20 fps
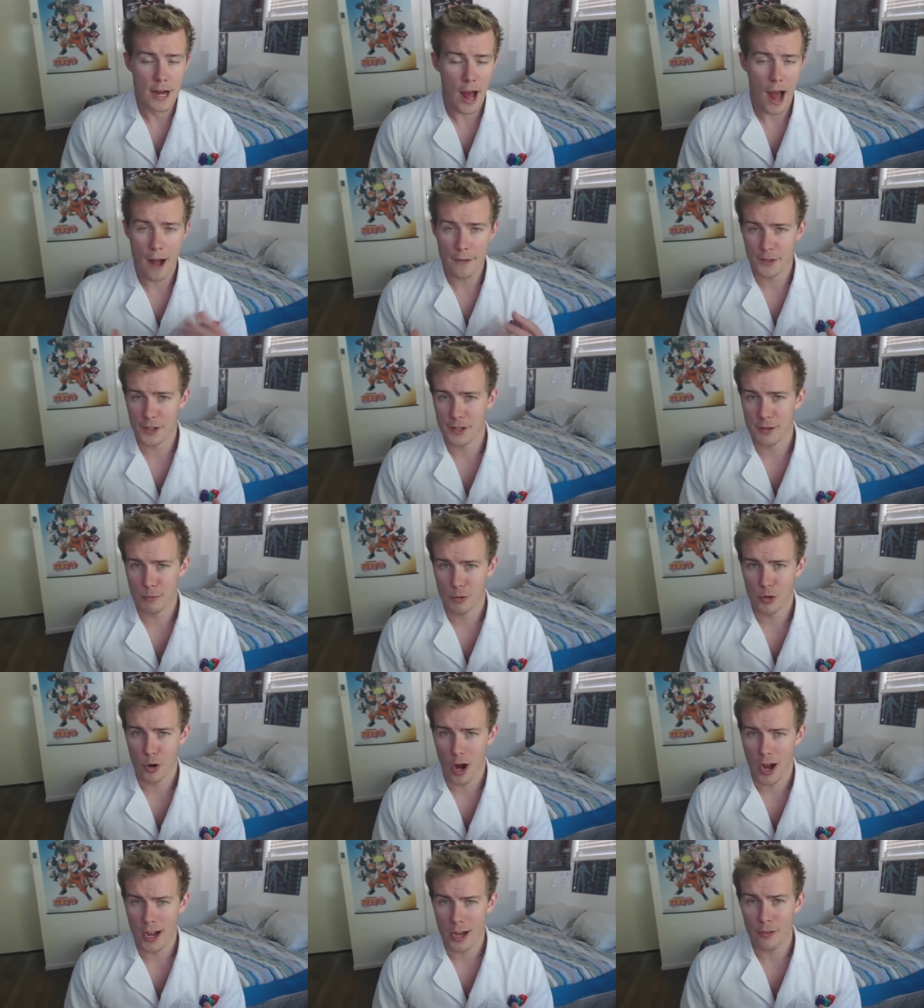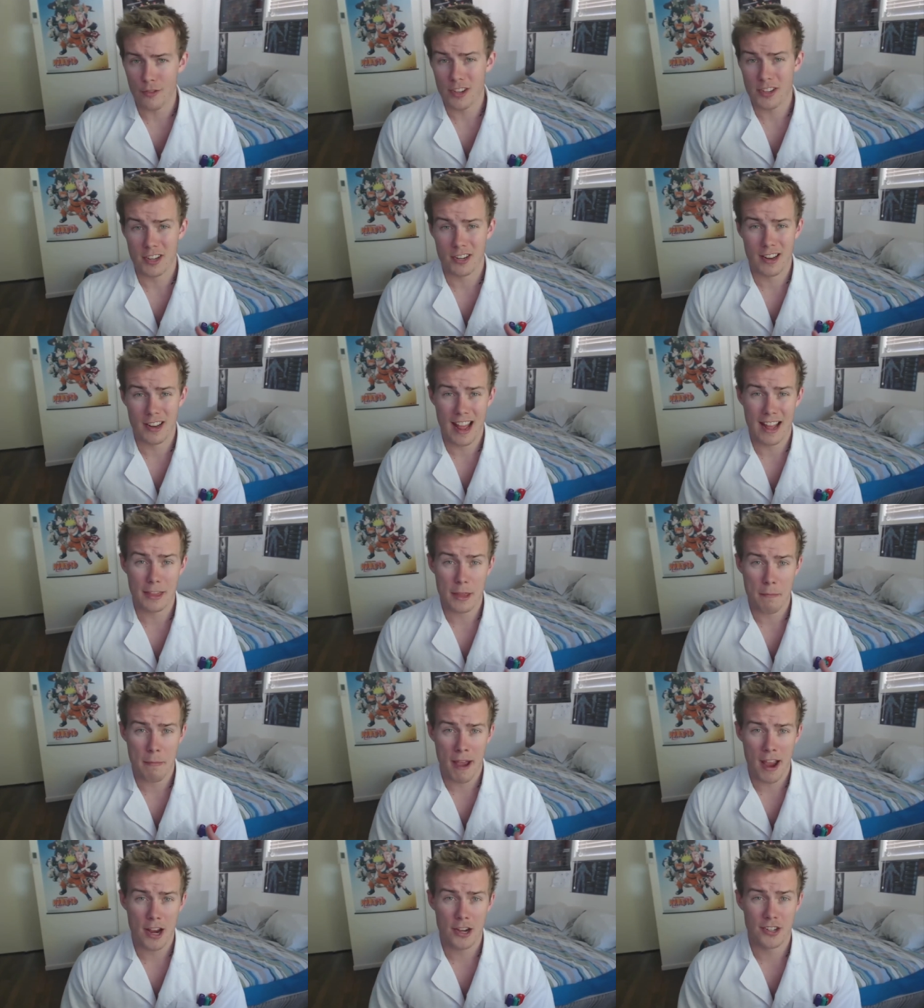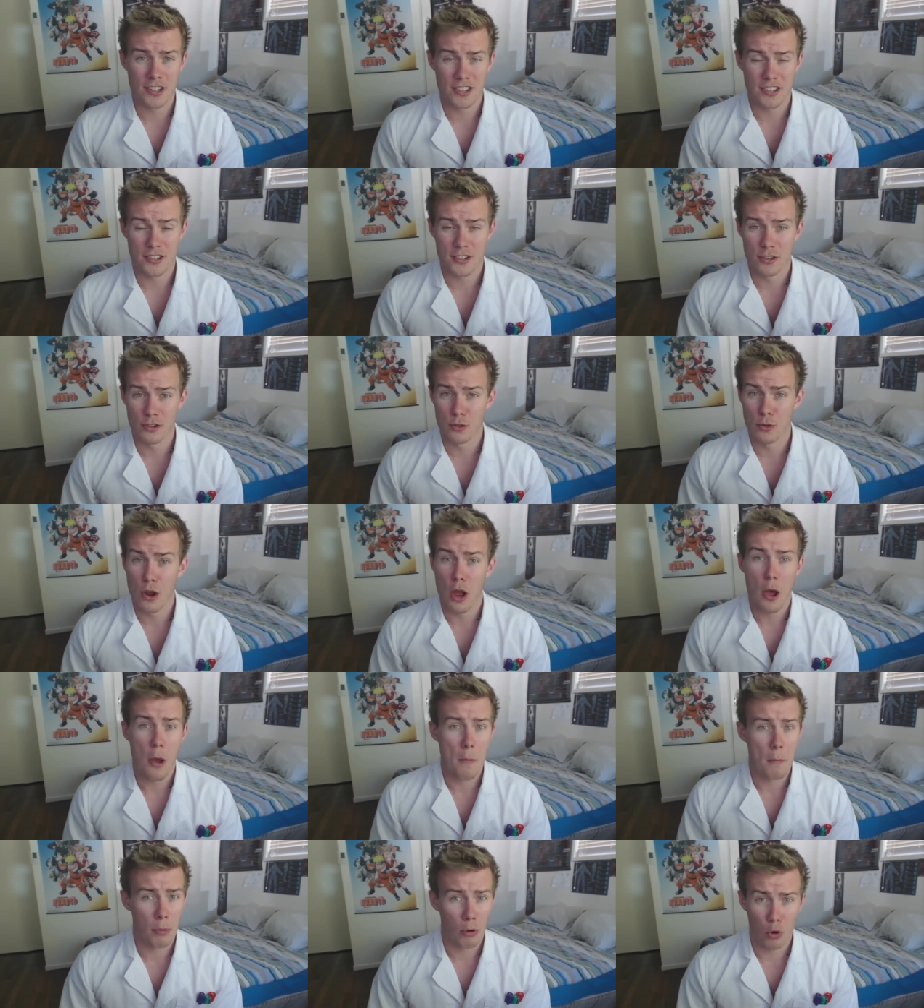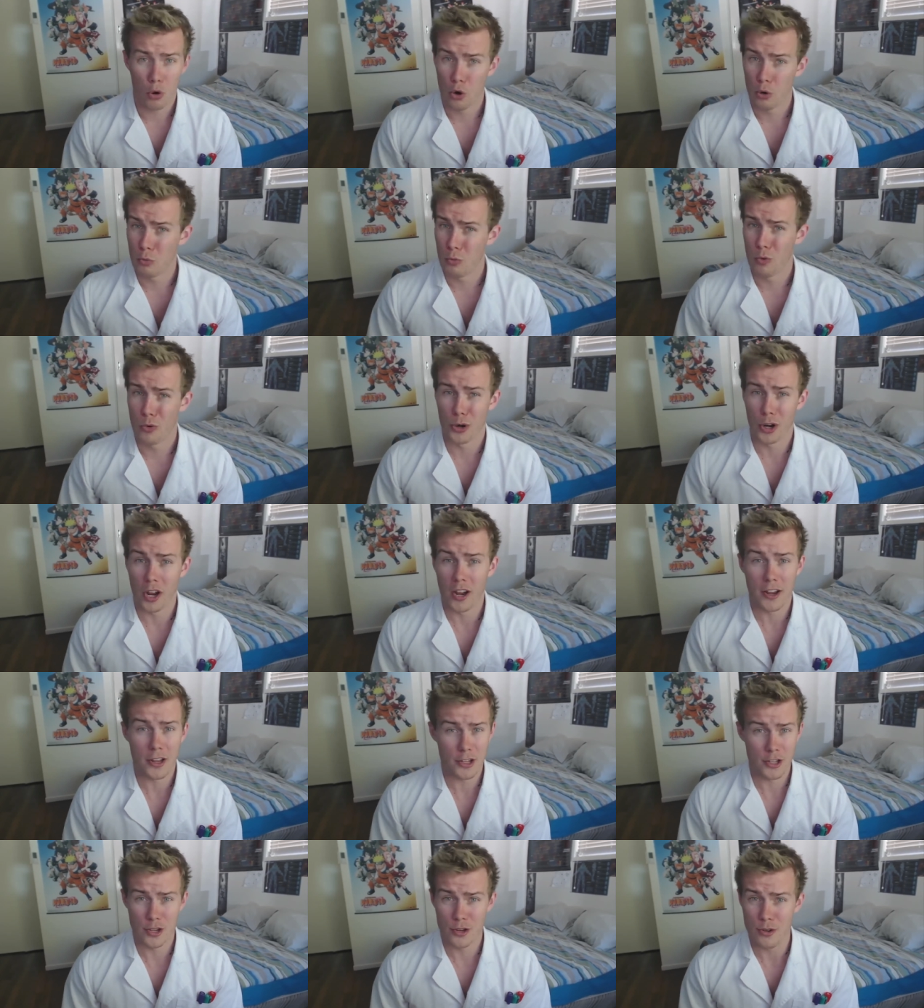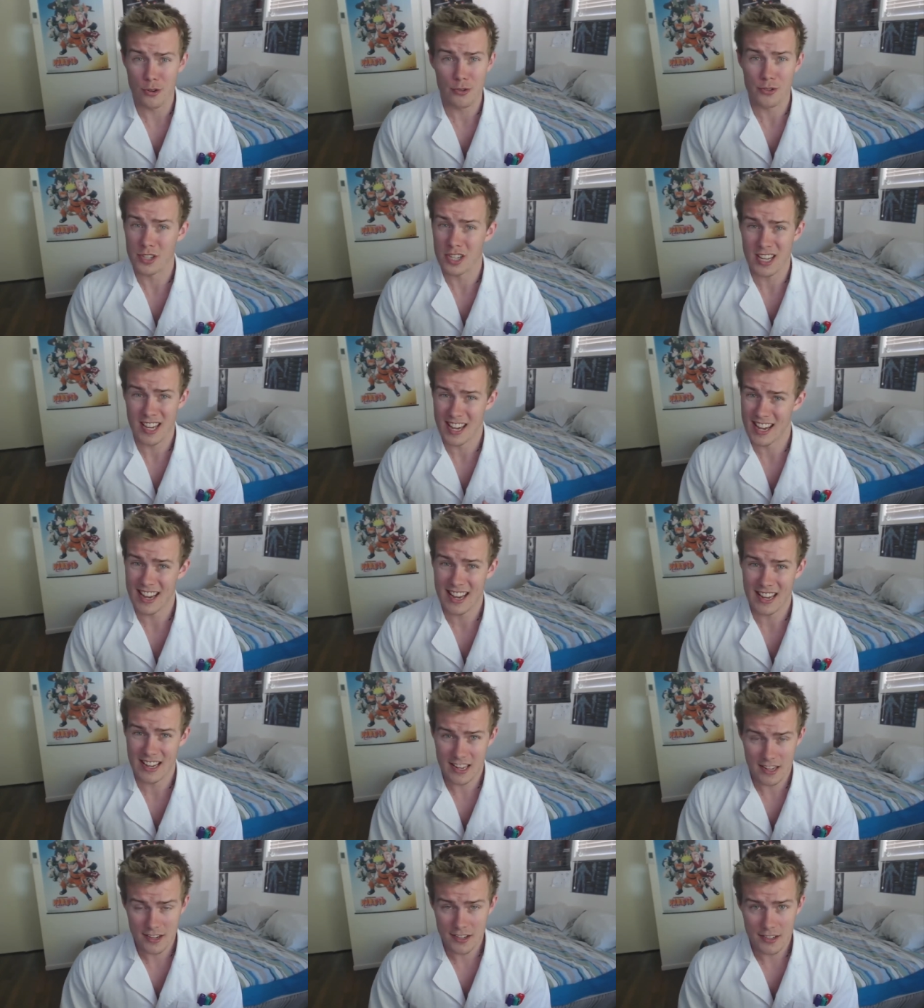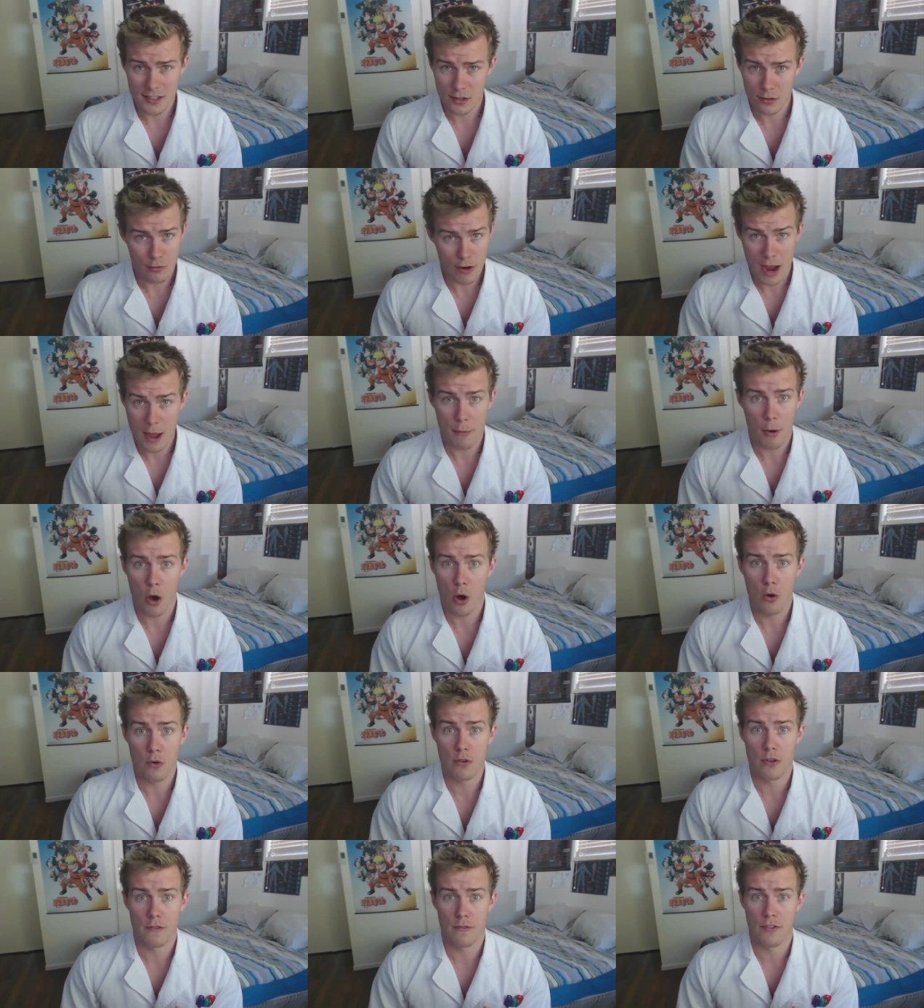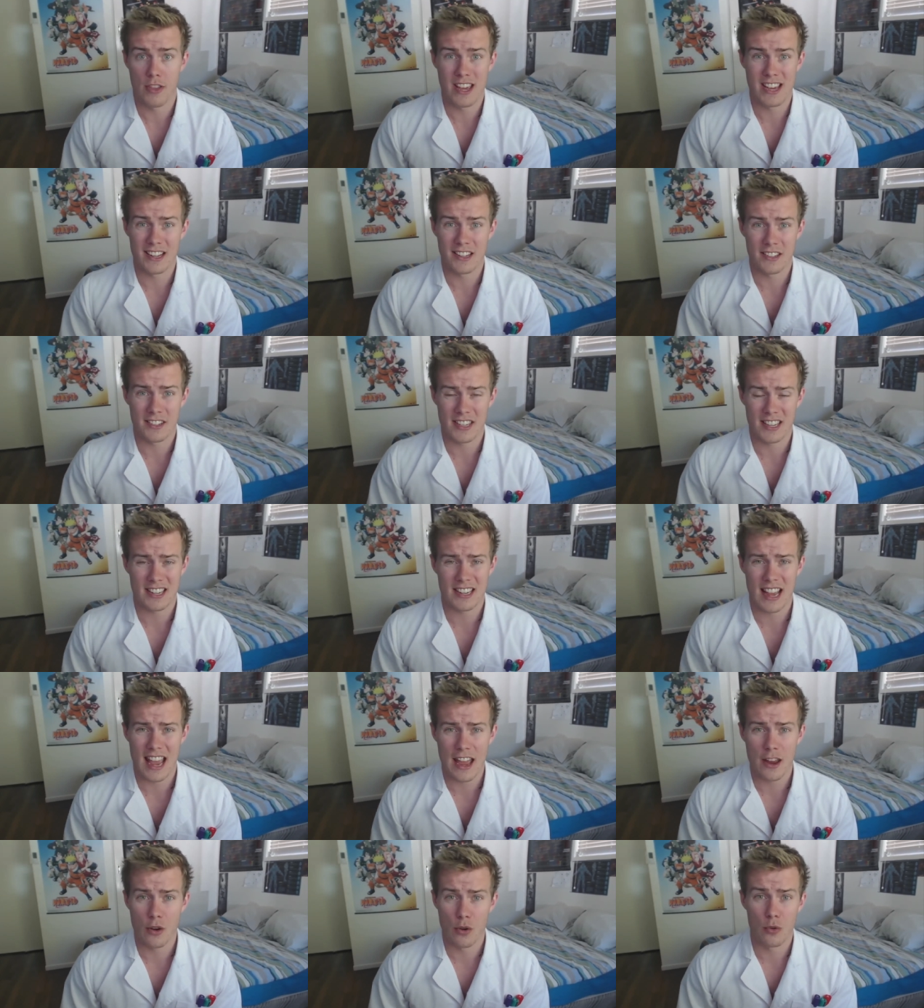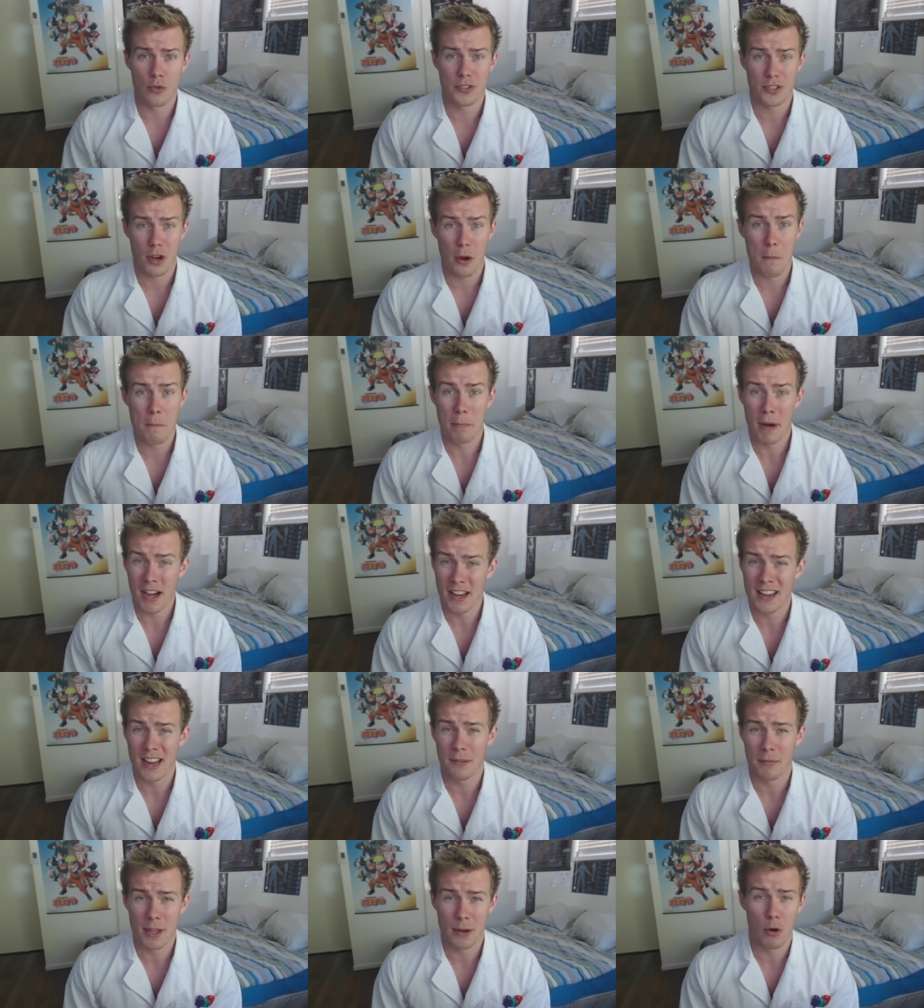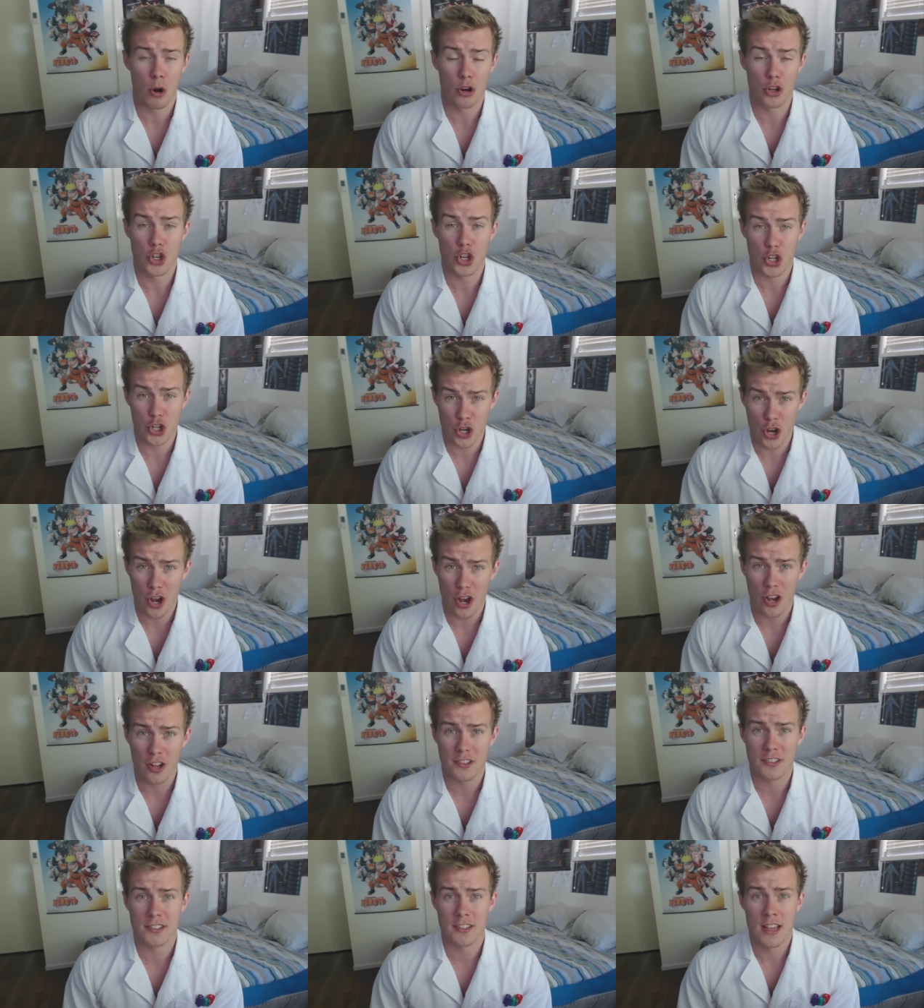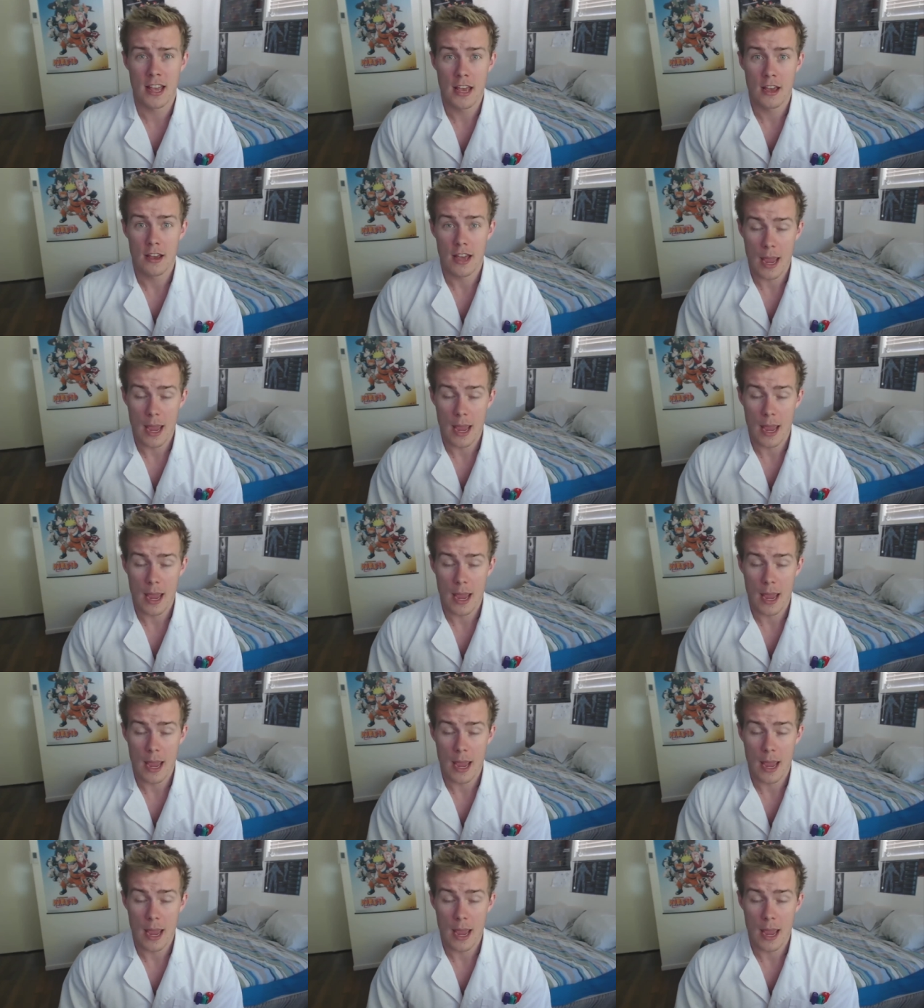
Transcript: After some training, this allowed the patients to pour water, use keys, grab hold of things, and also button up their own shirts.